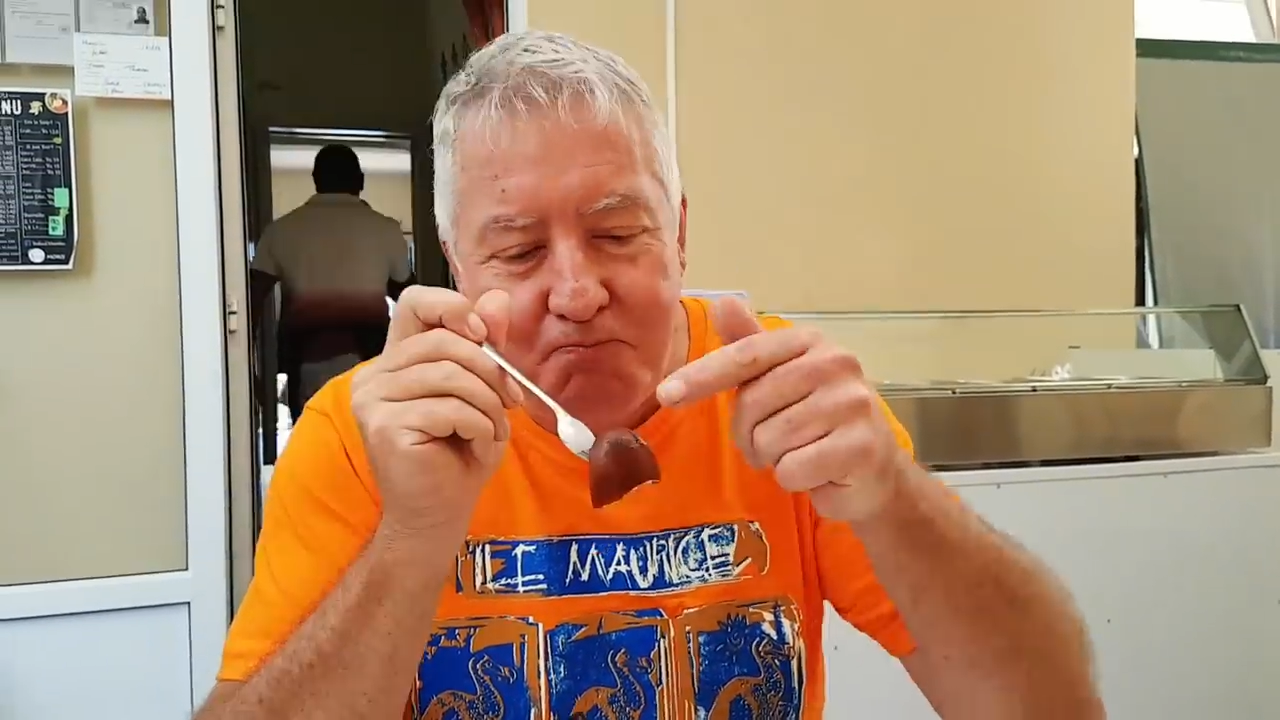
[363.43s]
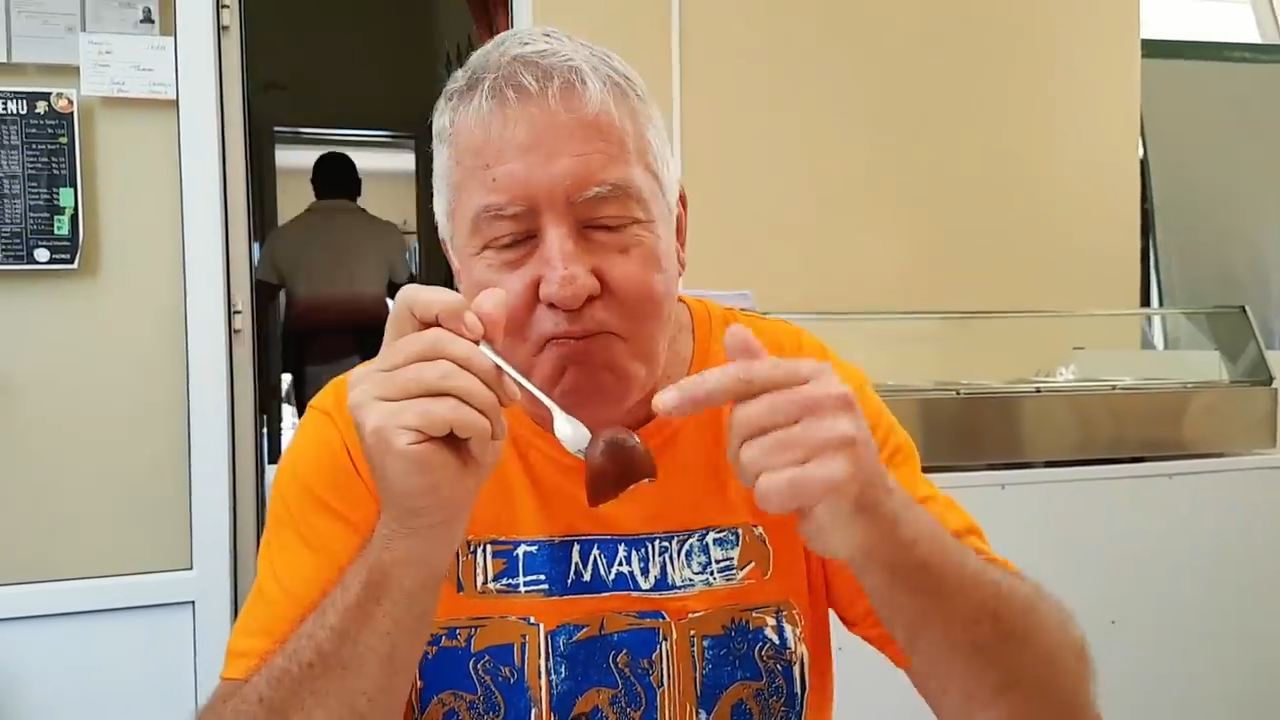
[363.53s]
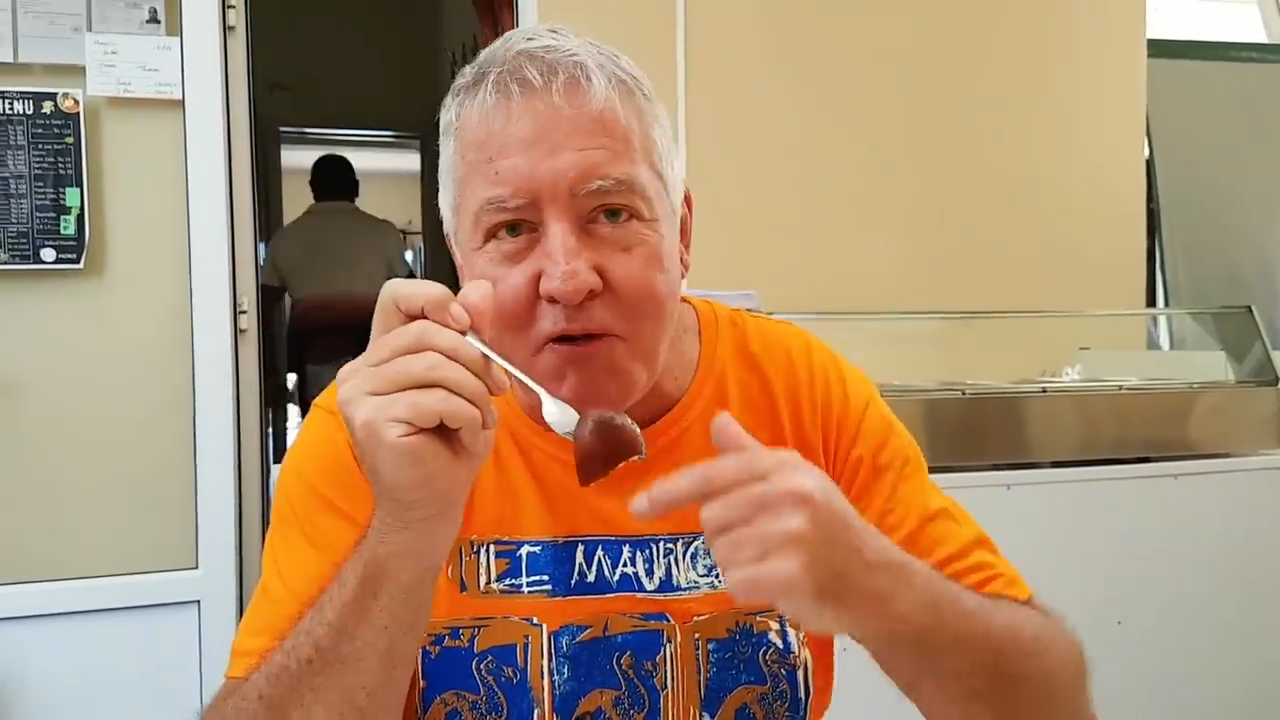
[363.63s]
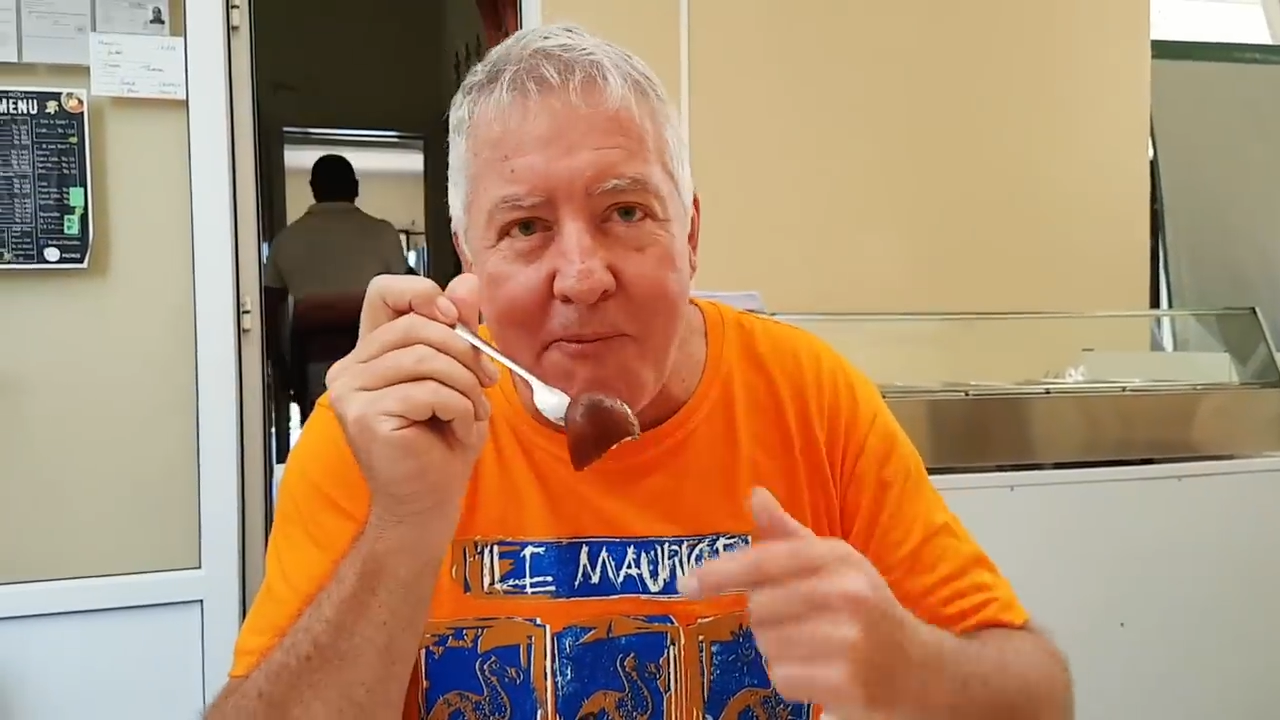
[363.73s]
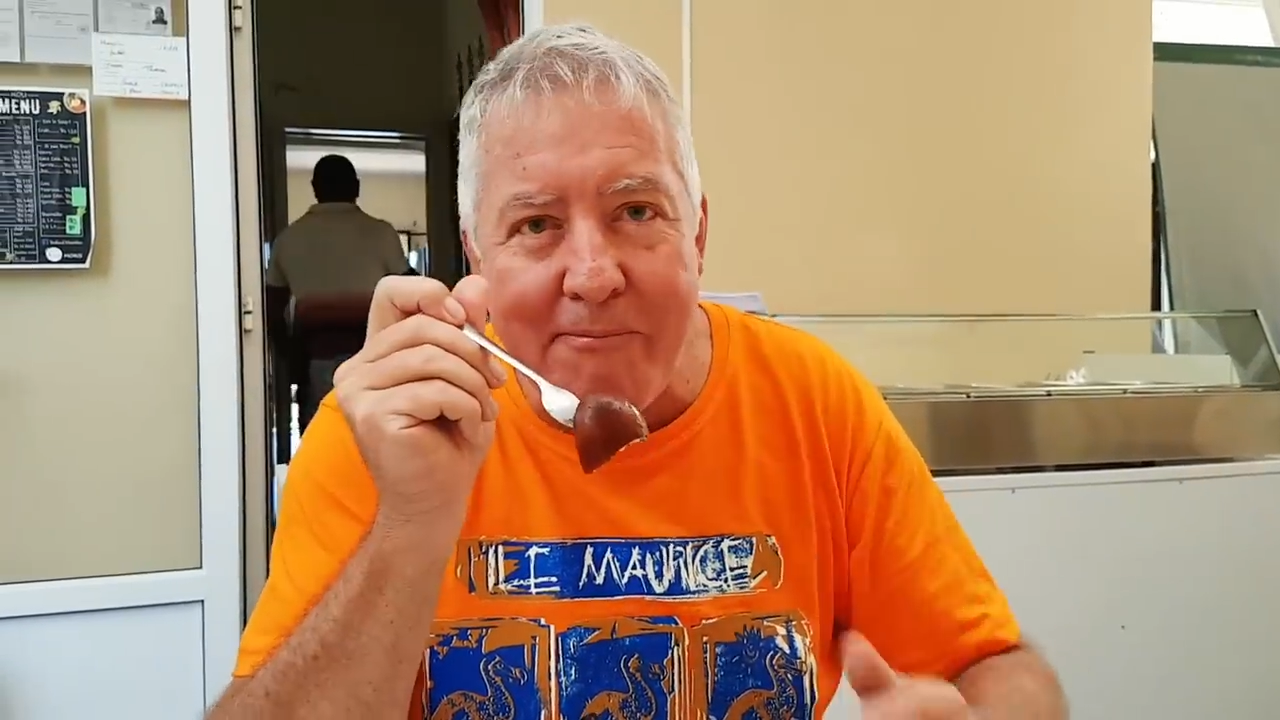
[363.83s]

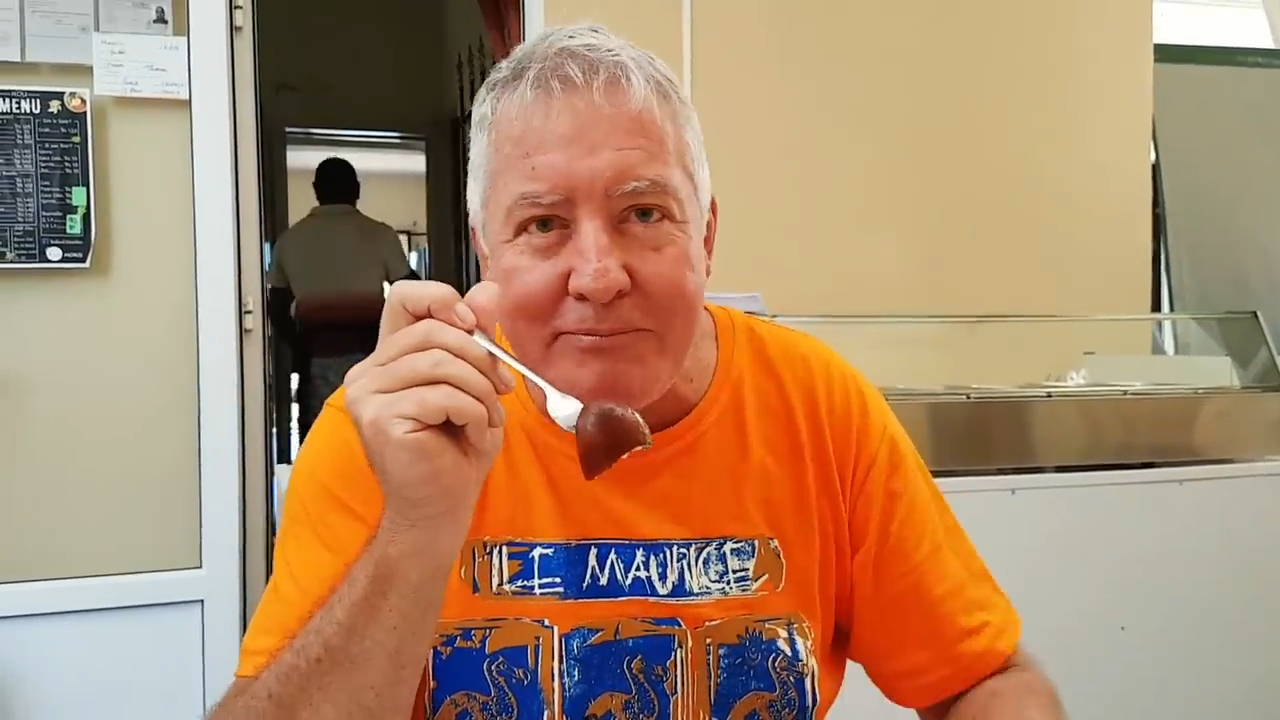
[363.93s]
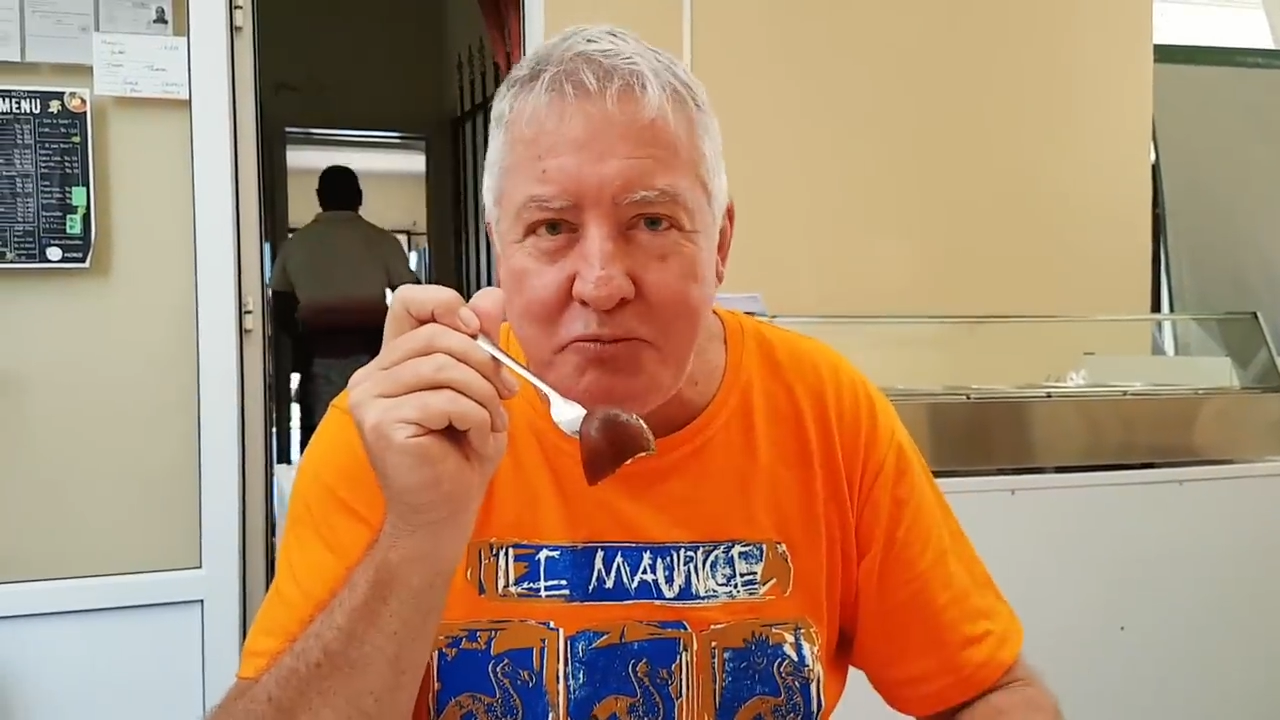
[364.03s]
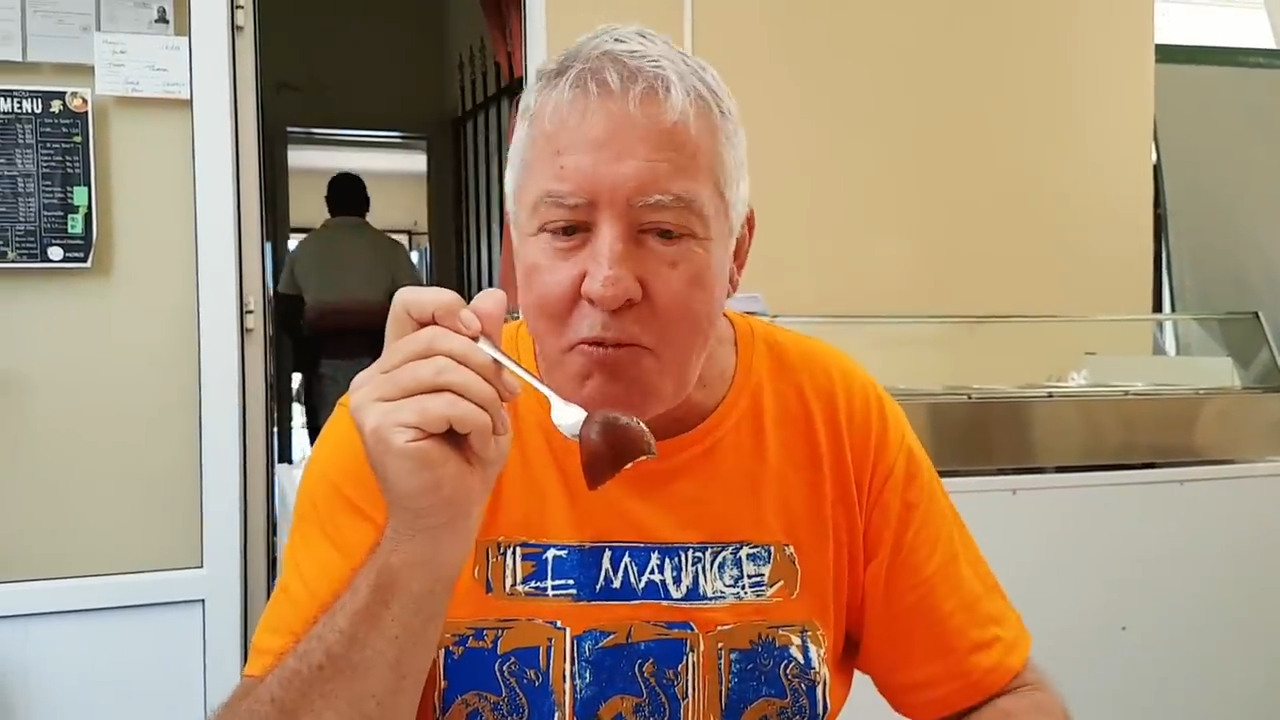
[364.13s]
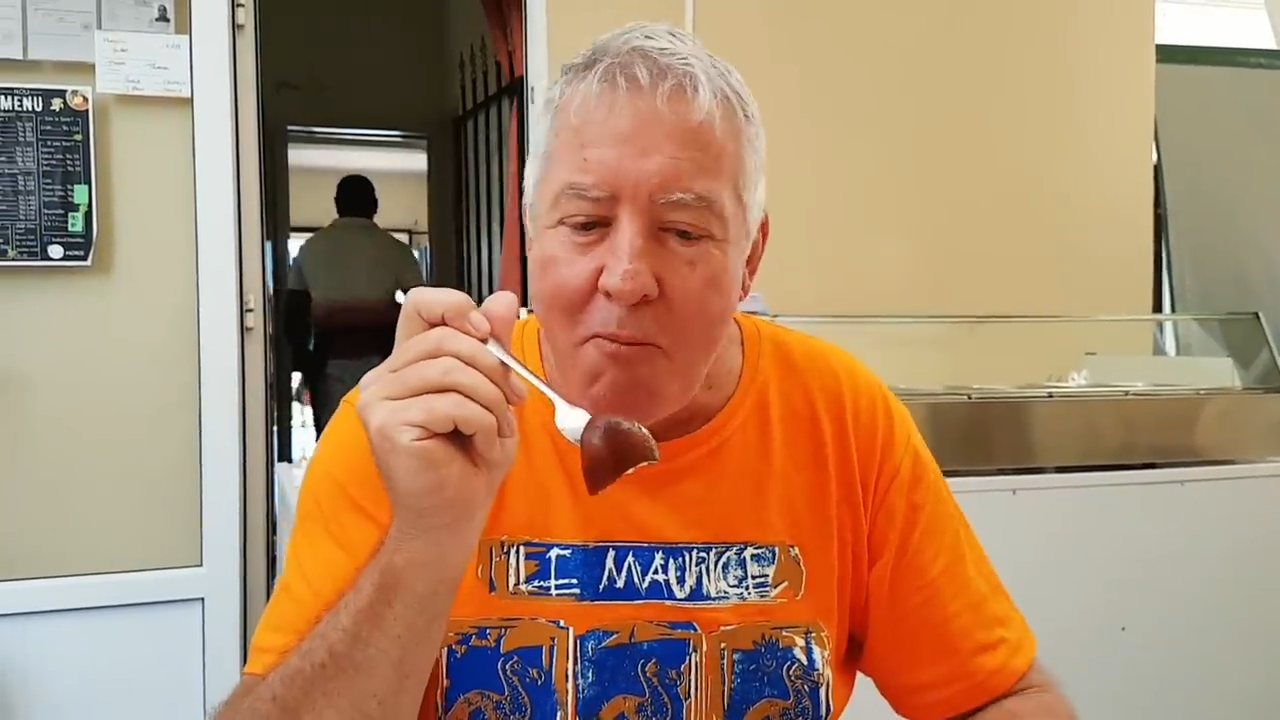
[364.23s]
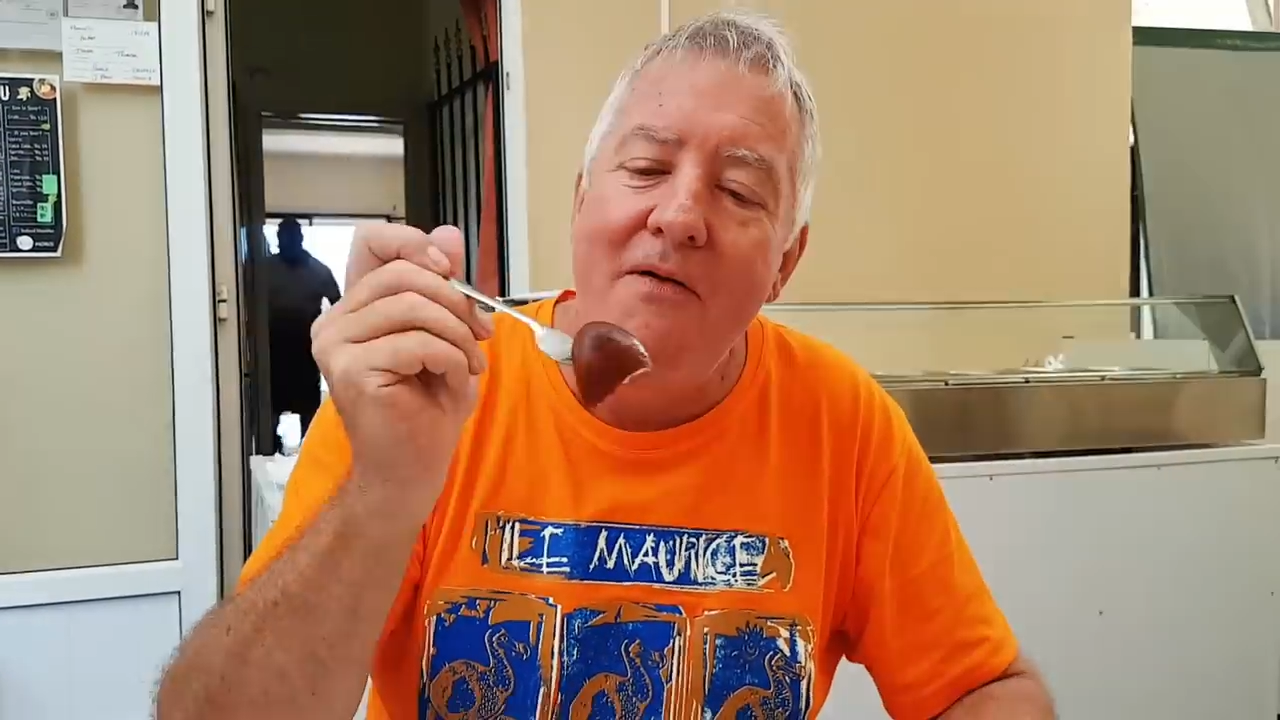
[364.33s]
The roast egg.